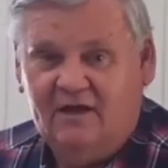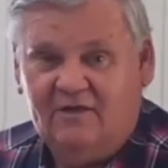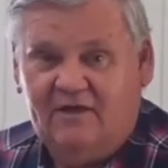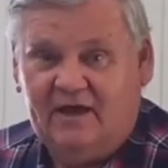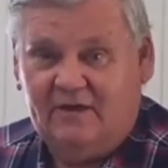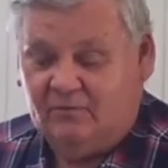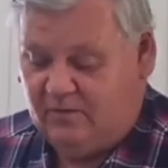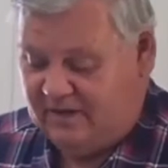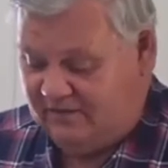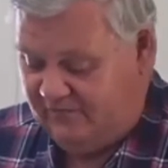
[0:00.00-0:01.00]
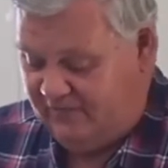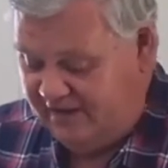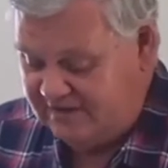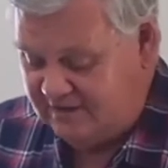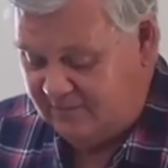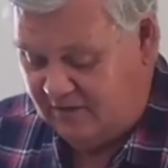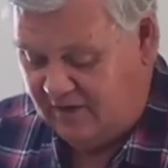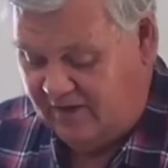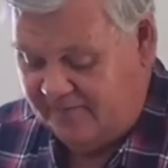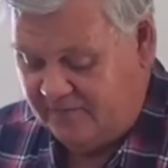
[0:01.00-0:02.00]
then we can face
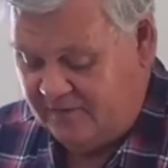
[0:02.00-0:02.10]
tomorrow